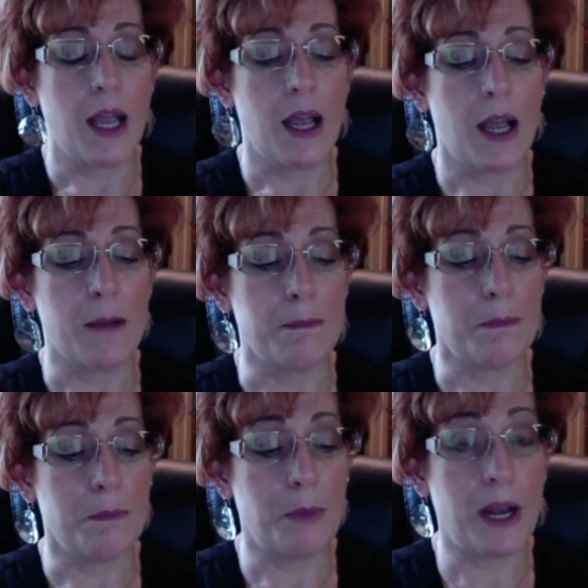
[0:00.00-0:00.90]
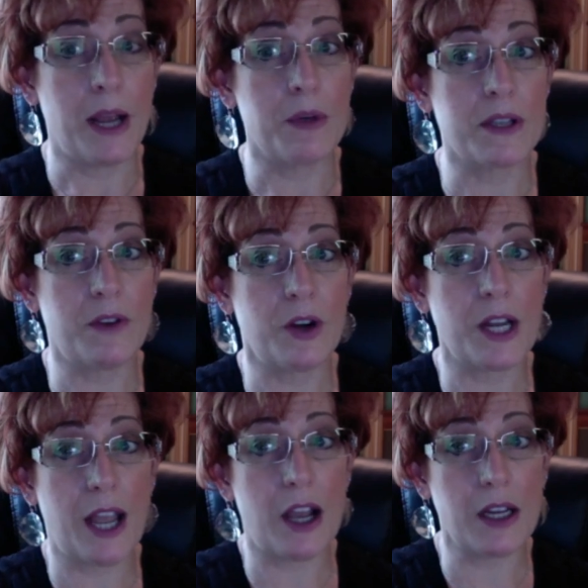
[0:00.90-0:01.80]
But it was a very
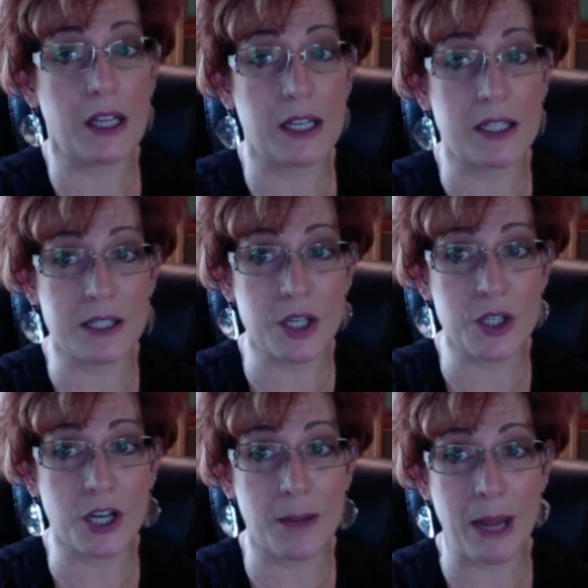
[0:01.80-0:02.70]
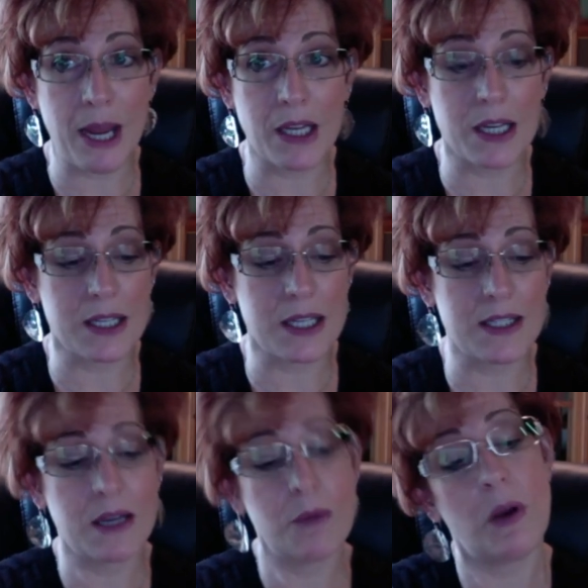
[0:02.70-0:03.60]
calculated decision I made because I
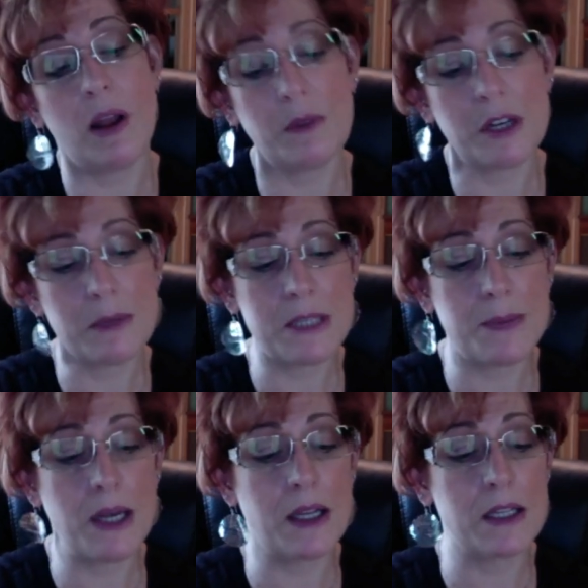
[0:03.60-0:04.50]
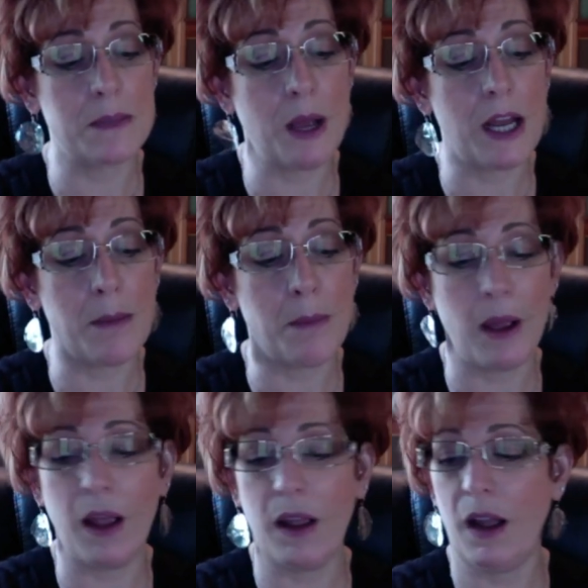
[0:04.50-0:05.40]
said, well, I'm going to be spending this money,
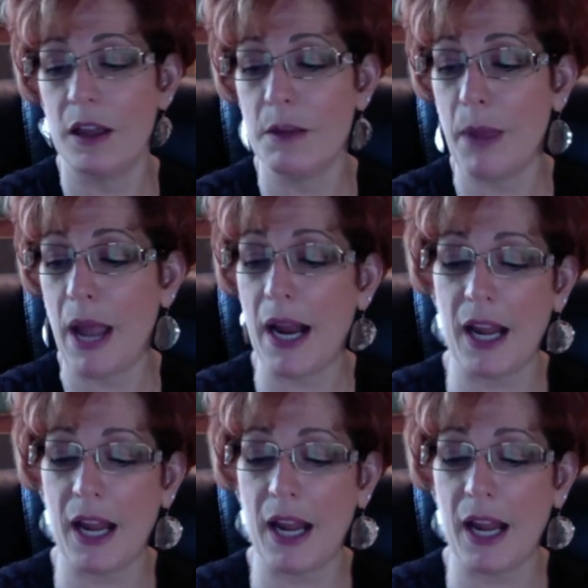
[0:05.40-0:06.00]
but on the back